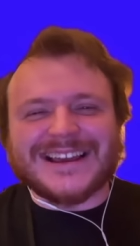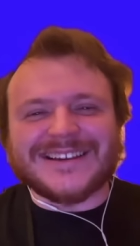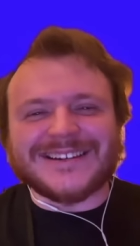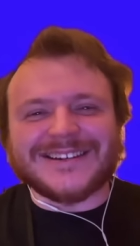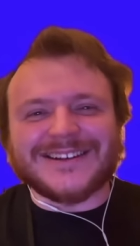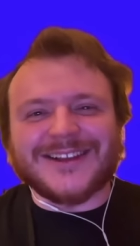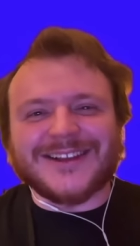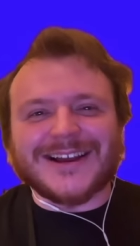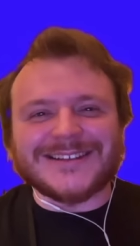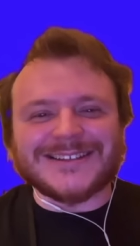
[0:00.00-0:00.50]
And
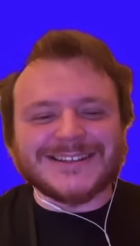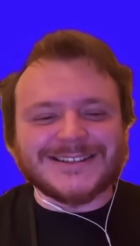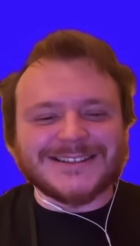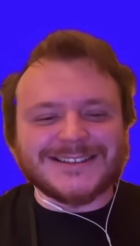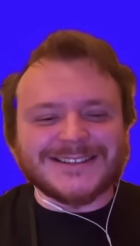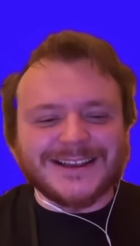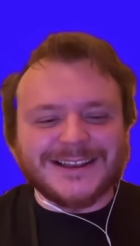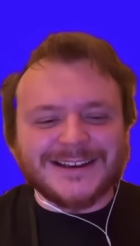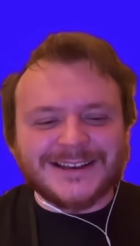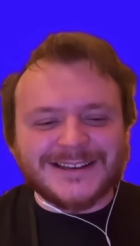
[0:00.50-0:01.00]
Colossus
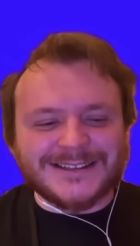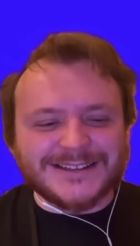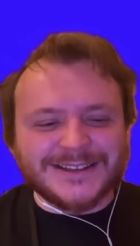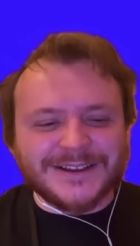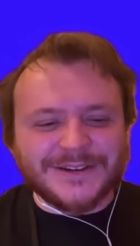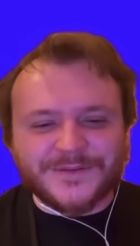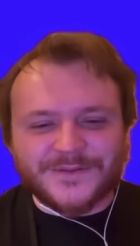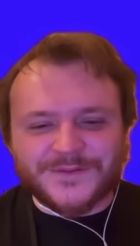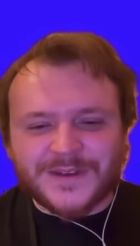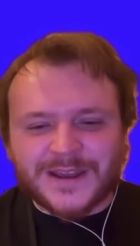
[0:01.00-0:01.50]
said he's
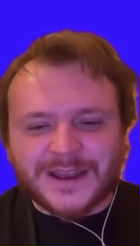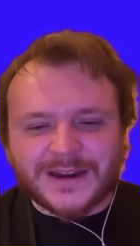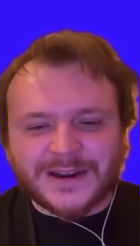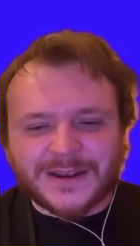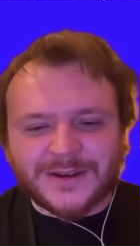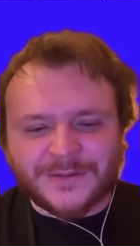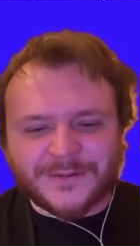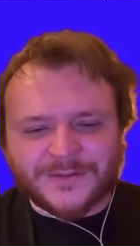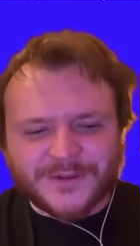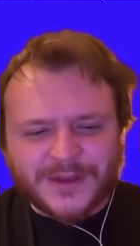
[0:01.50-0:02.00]
a fan
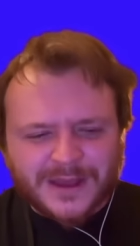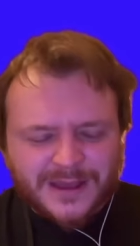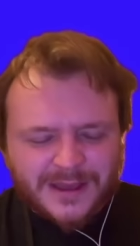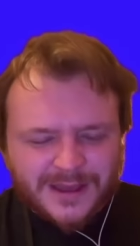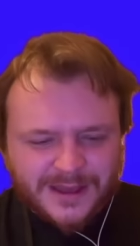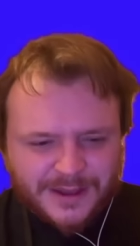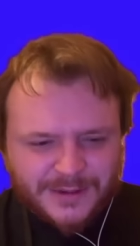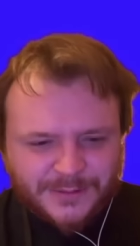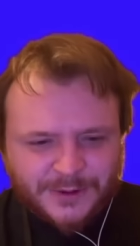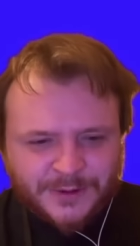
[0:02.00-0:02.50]
of,
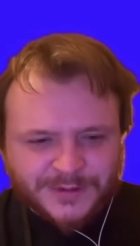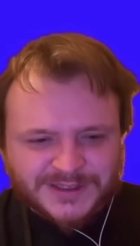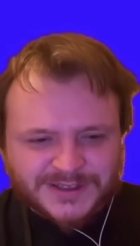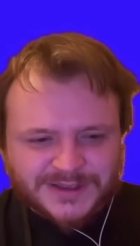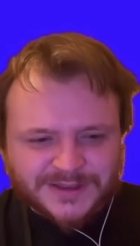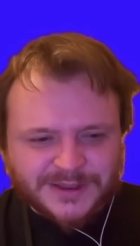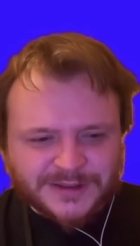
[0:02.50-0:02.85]
what was it?